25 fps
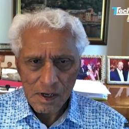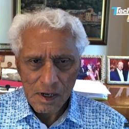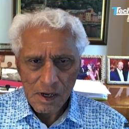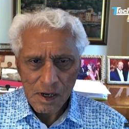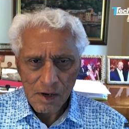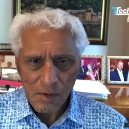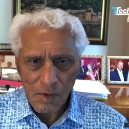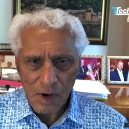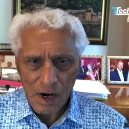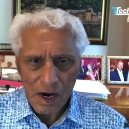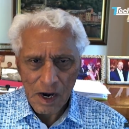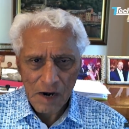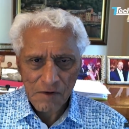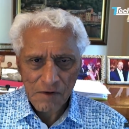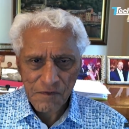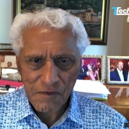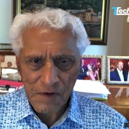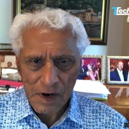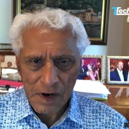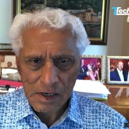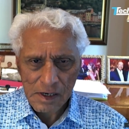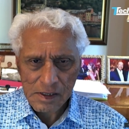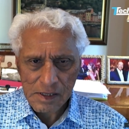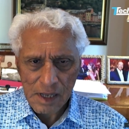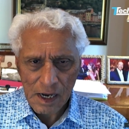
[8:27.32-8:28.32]
where I
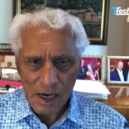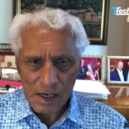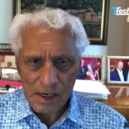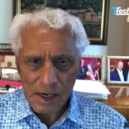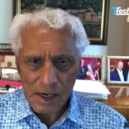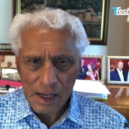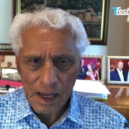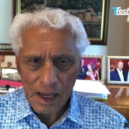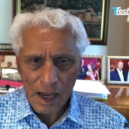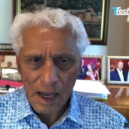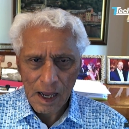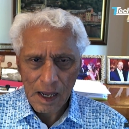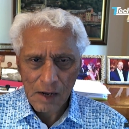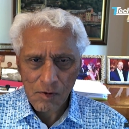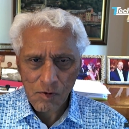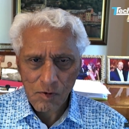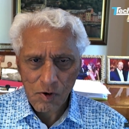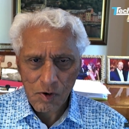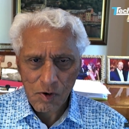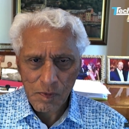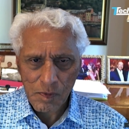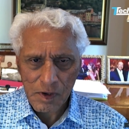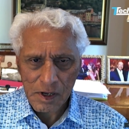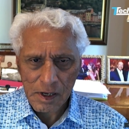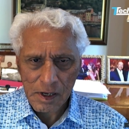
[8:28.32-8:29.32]
felt that AI
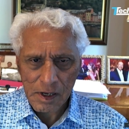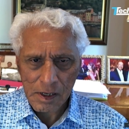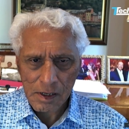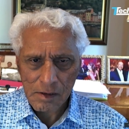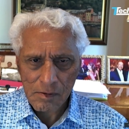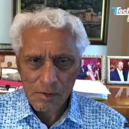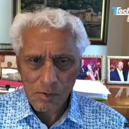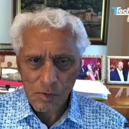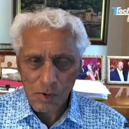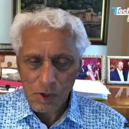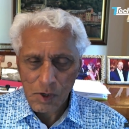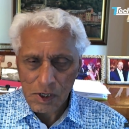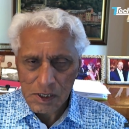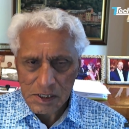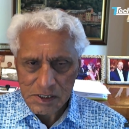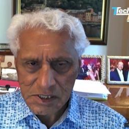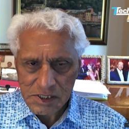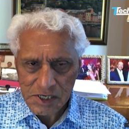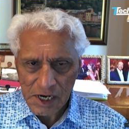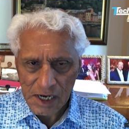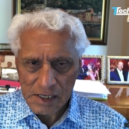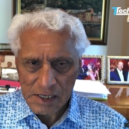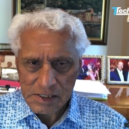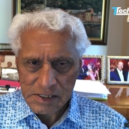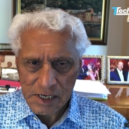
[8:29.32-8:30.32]
would be
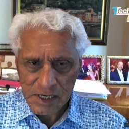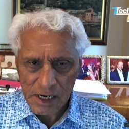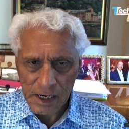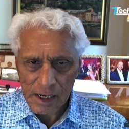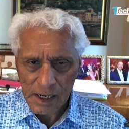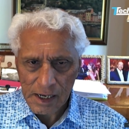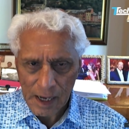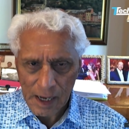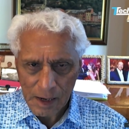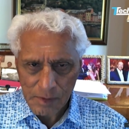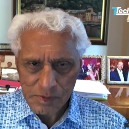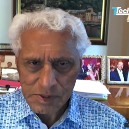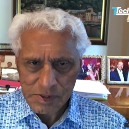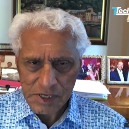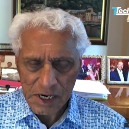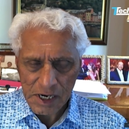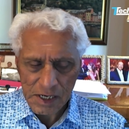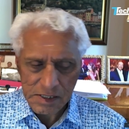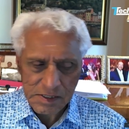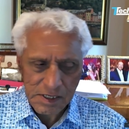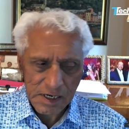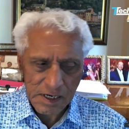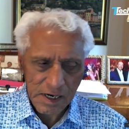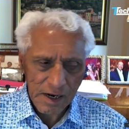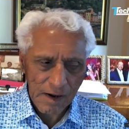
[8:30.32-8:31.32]
world-changing,
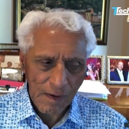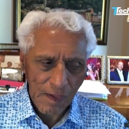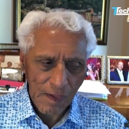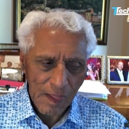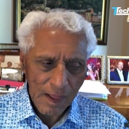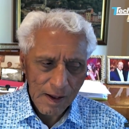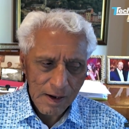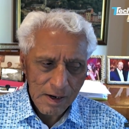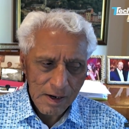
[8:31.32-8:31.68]
game-changing,